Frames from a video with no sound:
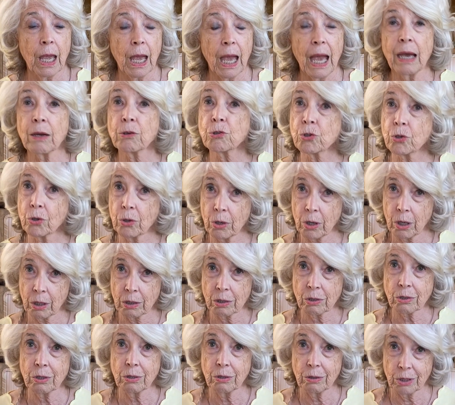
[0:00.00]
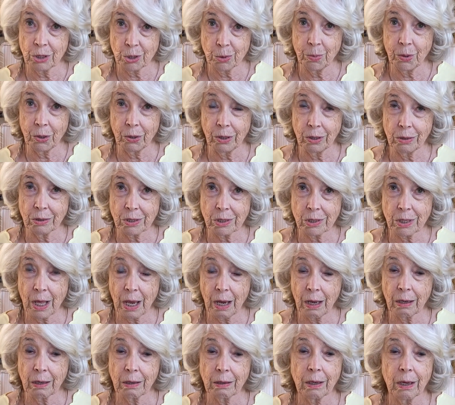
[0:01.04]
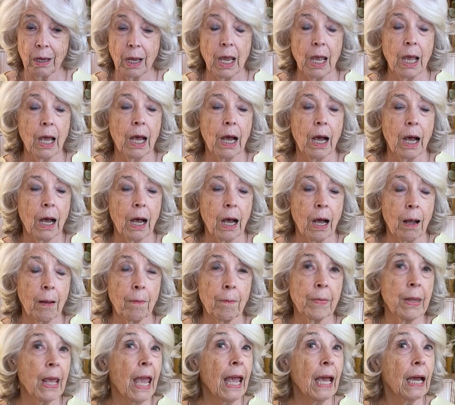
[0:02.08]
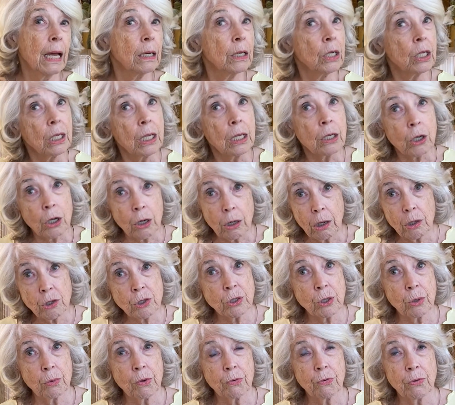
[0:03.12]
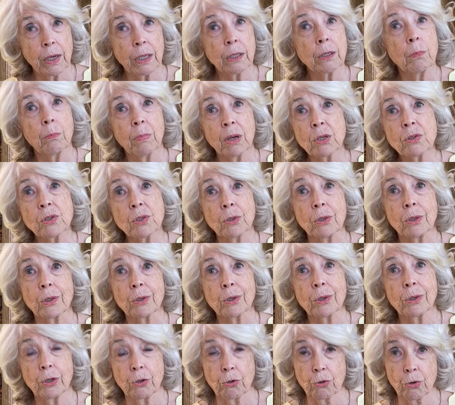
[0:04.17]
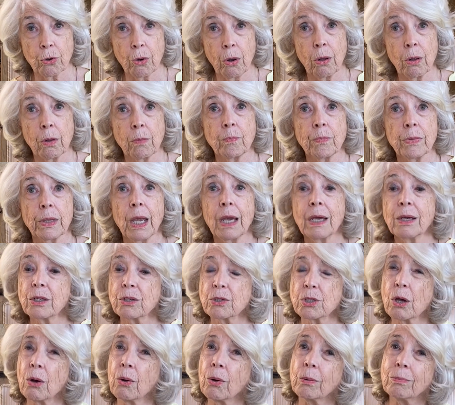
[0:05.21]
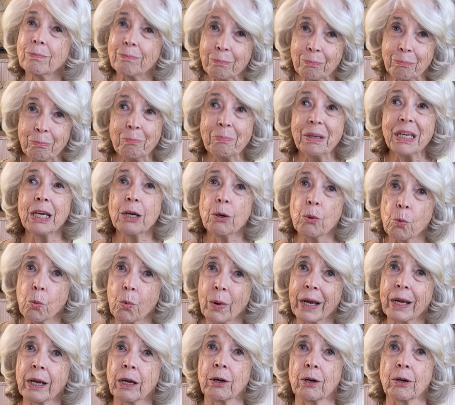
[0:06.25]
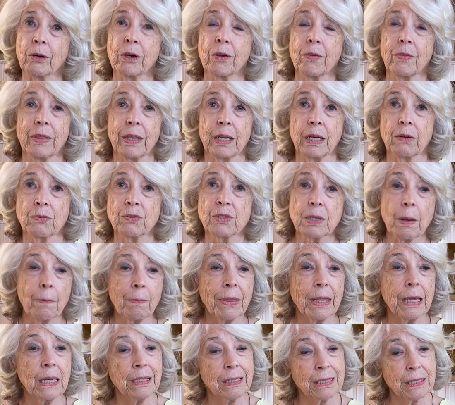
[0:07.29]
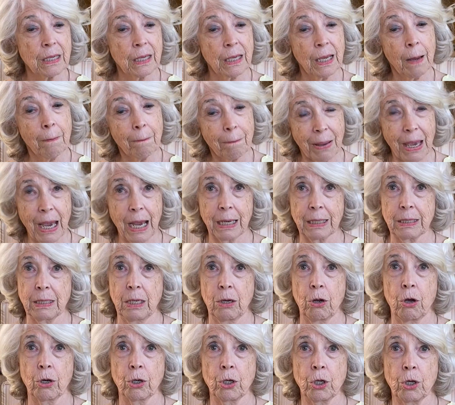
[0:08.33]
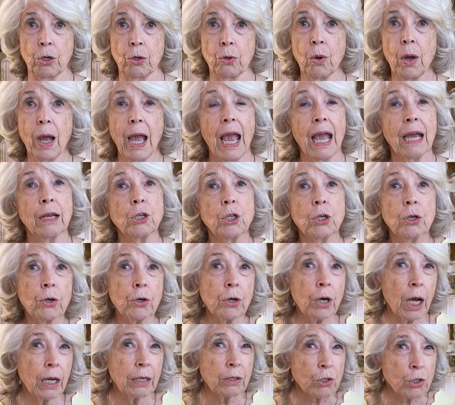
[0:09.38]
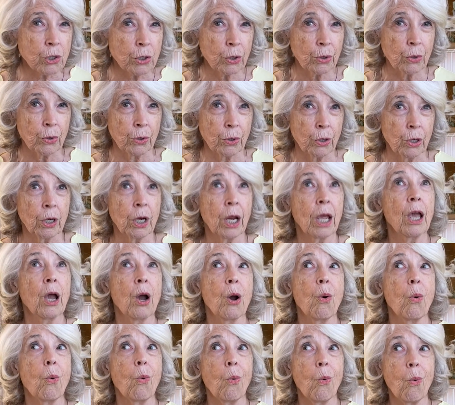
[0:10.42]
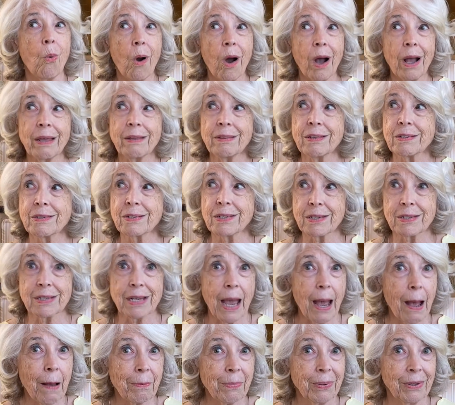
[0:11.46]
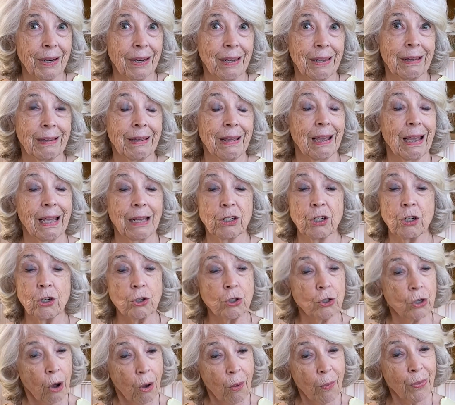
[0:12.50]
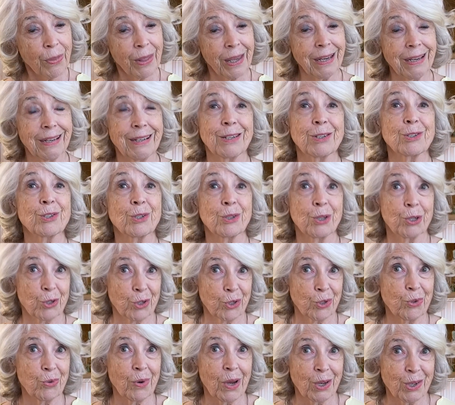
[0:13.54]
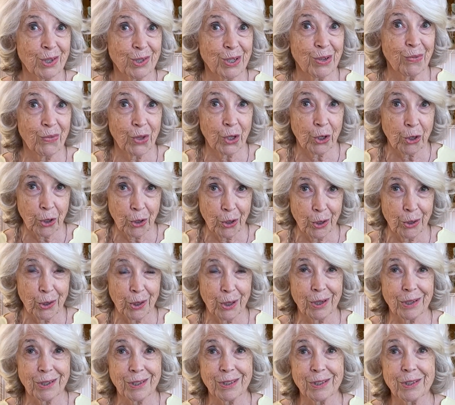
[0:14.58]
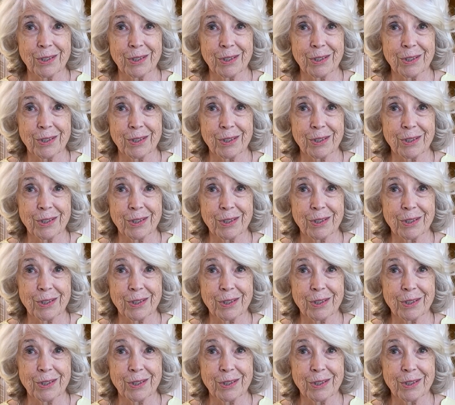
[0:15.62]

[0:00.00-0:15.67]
astronauts who experienced that. And it can also affect muscle control. So be aware that if something's impacting on you and you're not certain why this is happening and you don't think it's the stress of the current